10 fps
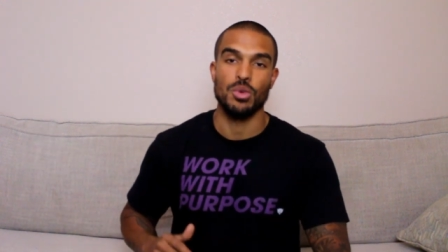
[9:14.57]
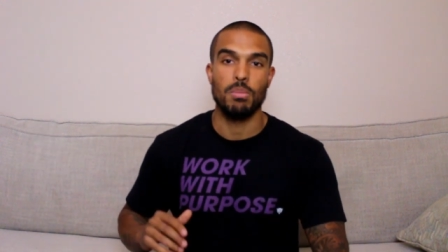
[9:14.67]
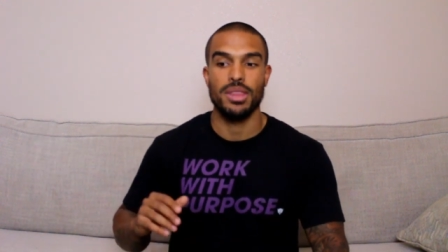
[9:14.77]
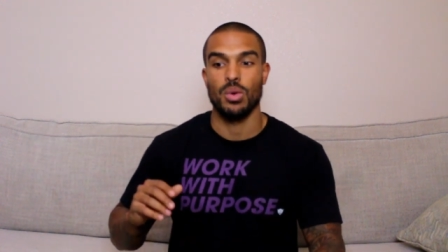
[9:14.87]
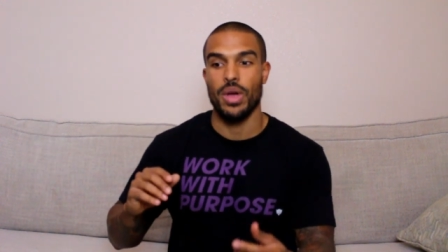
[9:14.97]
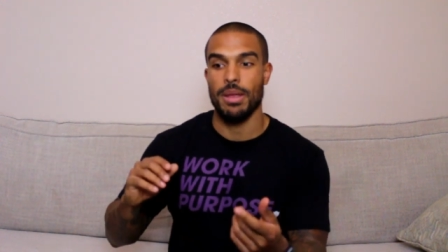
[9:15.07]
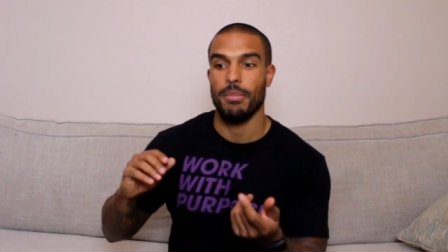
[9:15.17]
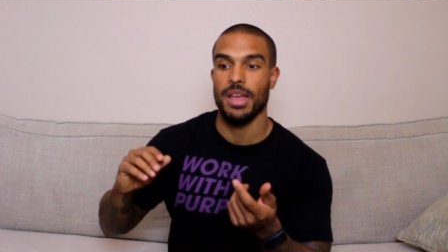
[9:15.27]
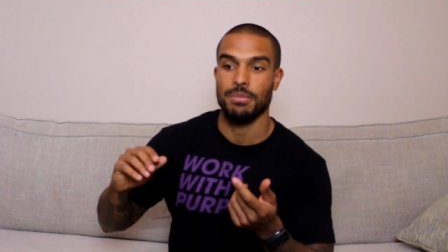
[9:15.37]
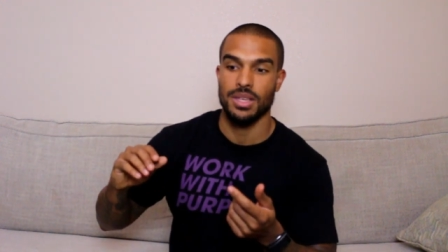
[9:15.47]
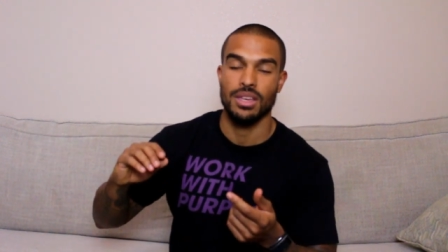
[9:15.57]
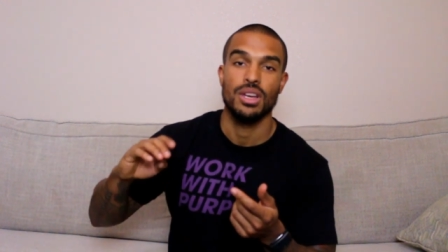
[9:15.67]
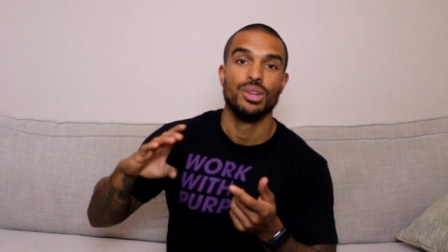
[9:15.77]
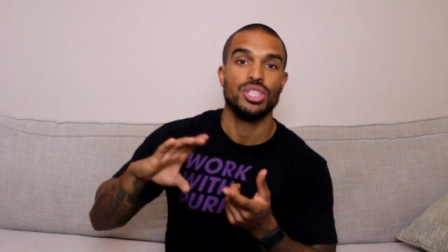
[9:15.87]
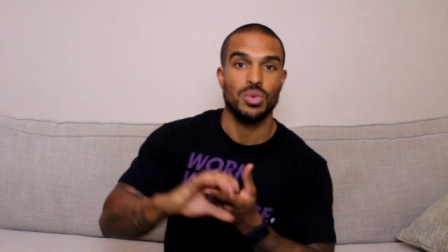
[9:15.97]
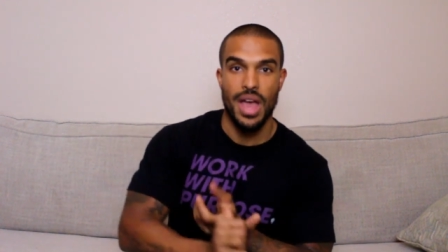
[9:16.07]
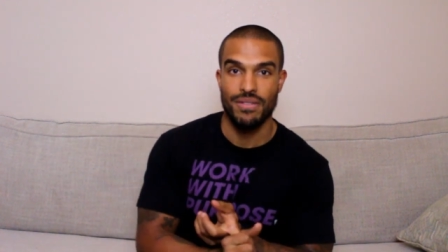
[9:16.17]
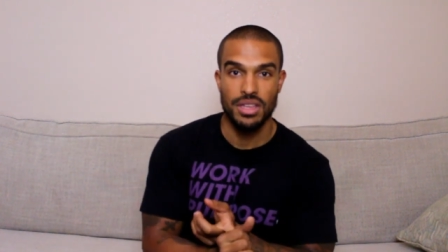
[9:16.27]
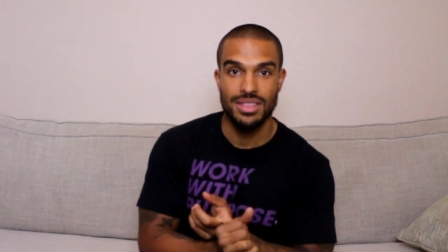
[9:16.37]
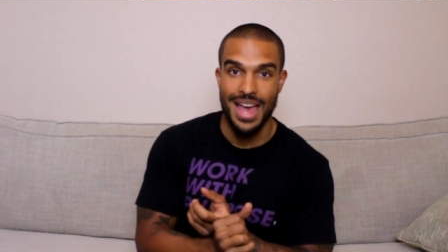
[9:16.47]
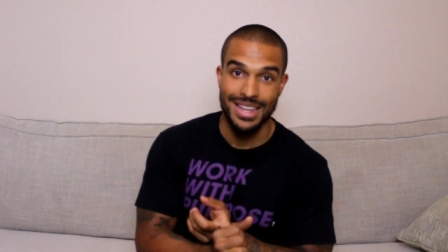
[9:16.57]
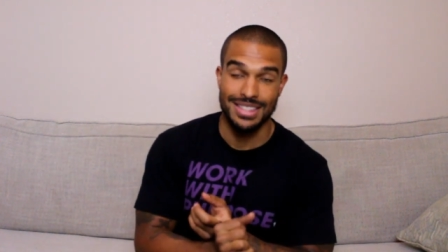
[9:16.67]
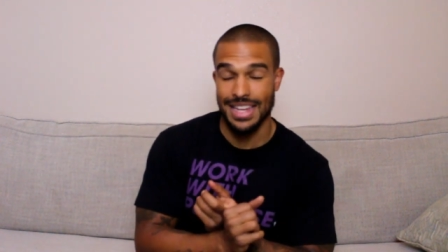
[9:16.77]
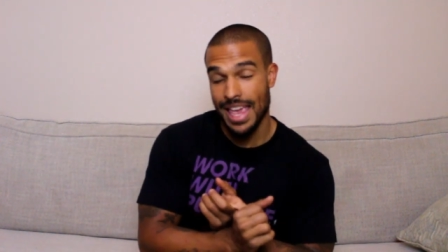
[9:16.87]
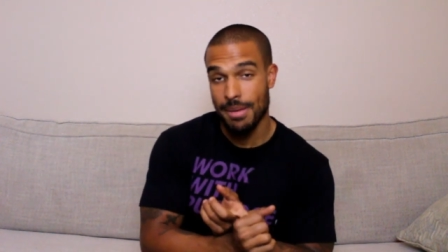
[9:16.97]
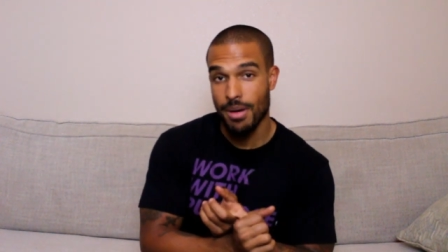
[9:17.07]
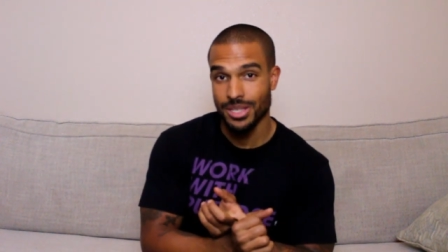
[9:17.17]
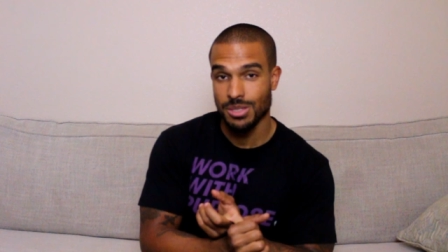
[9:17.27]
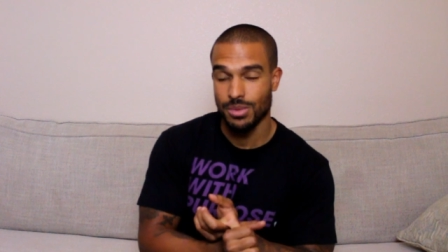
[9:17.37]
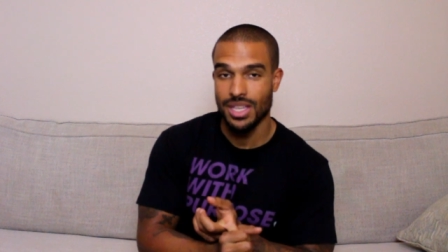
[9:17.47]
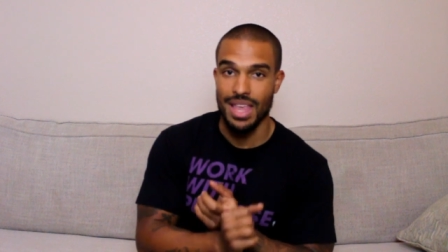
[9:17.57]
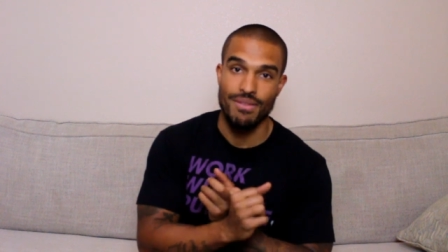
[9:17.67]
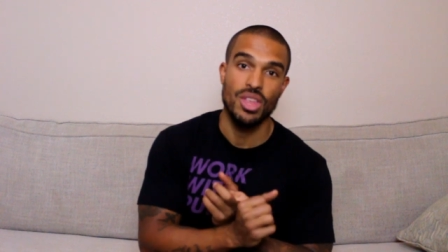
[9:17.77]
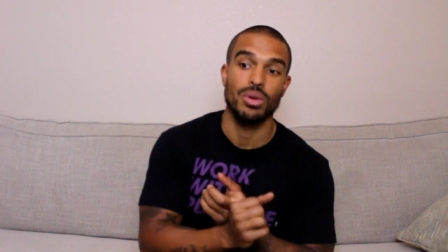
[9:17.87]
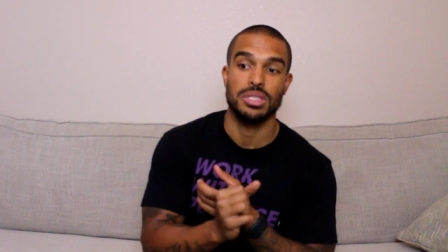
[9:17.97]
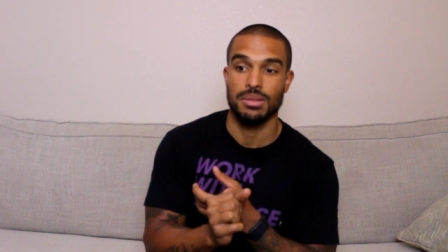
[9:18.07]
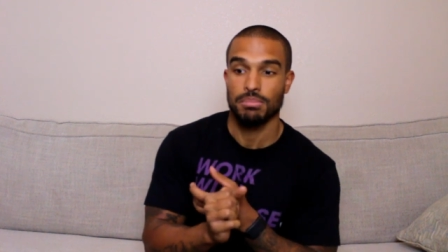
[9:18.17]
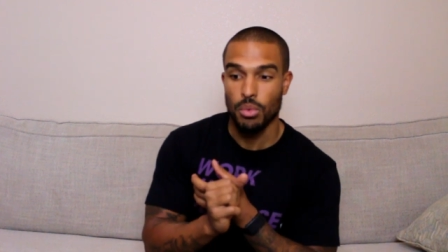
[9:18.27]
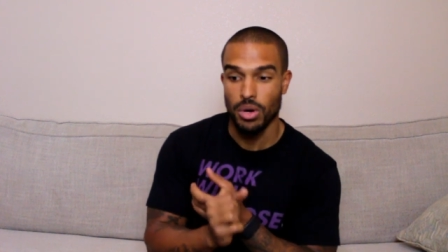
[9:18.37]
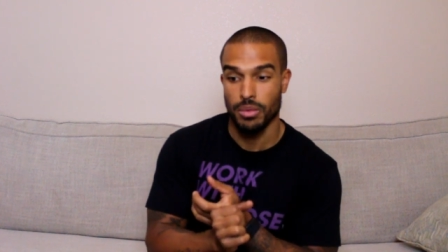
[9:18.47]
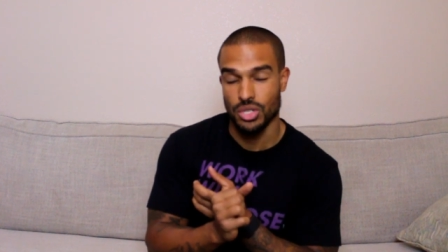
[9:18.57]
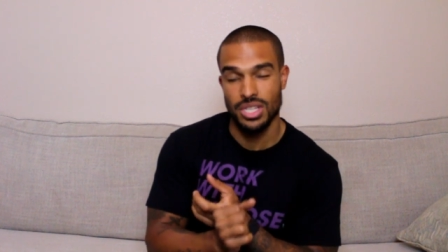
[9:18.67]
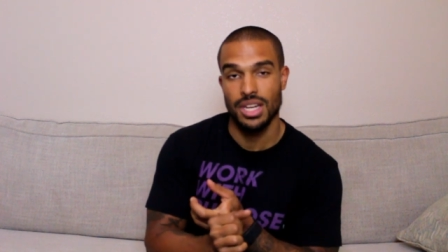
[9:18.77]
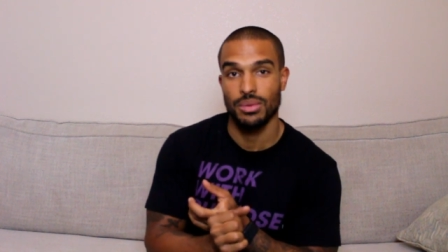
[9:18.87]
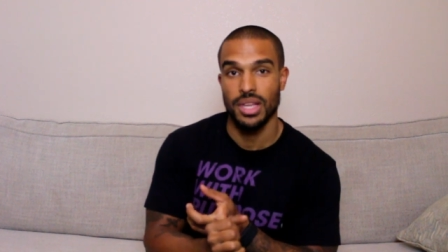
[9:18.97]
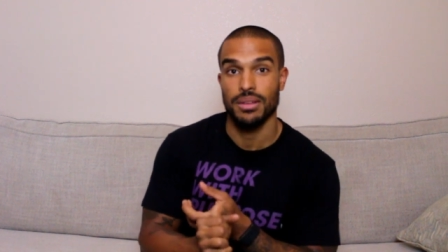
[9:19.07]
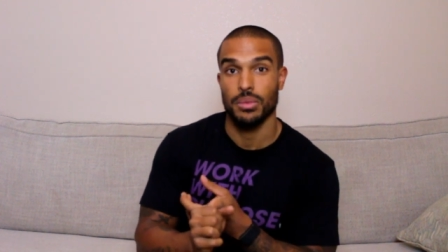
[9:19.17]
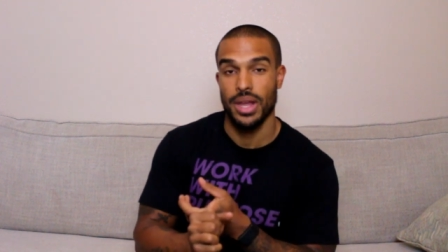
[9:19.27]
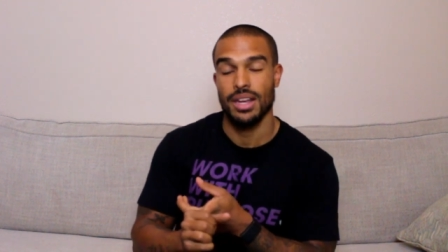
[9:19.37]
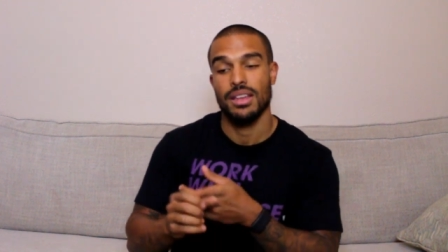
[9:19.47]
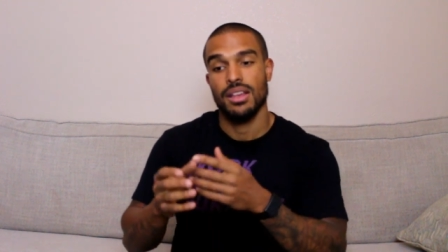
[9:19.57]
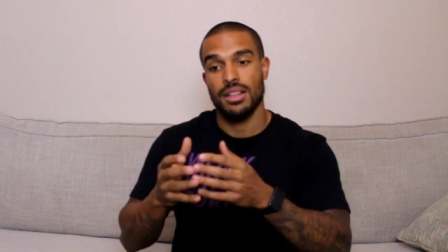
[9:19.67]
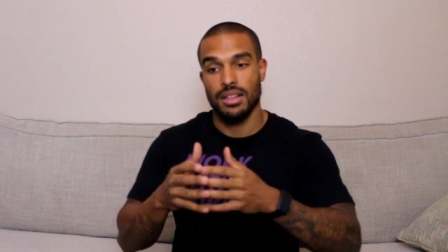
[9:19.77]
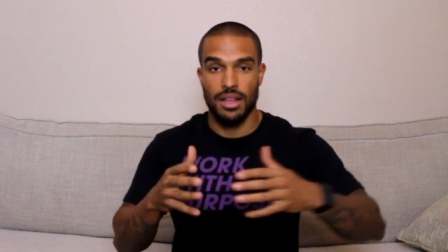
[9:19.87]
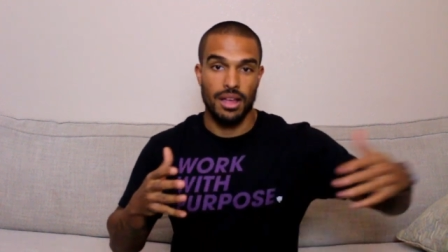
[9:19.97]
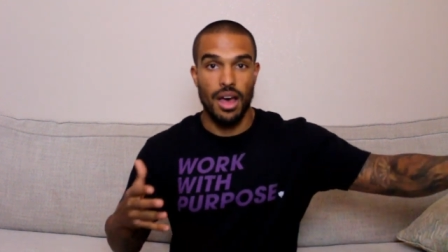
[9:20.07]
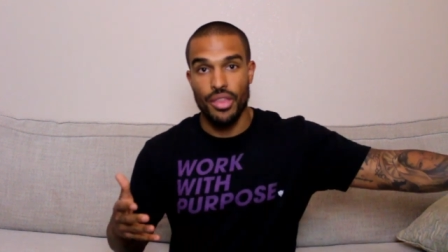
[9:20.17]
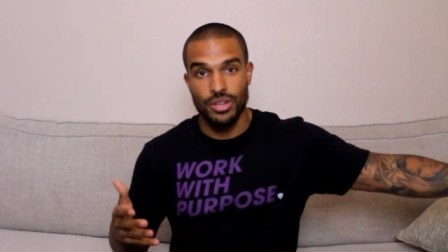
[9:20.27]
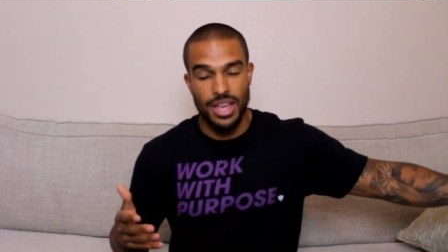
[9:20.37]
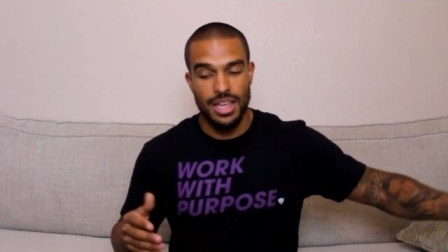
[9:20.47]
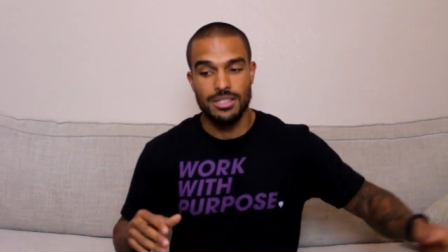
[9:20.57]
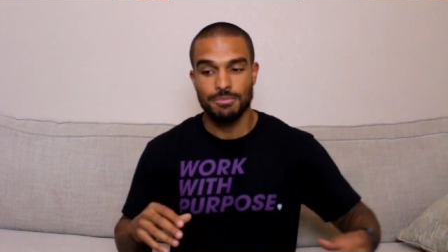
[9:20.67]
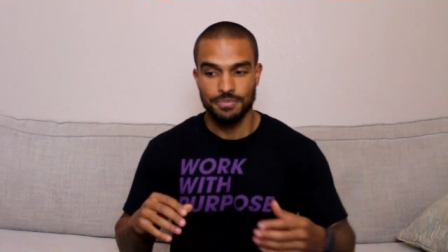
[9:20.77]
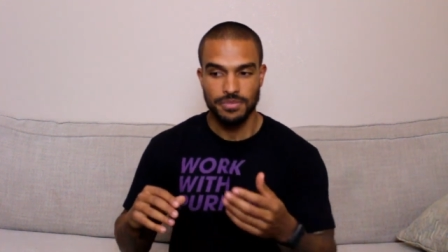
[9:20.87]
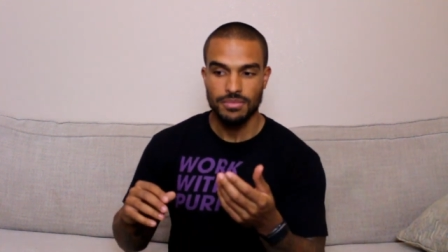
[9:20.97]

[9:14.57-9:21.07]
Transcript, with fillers: You, the weight might be too heavy that day possibly, even though it's a routine lit weight uh, other days,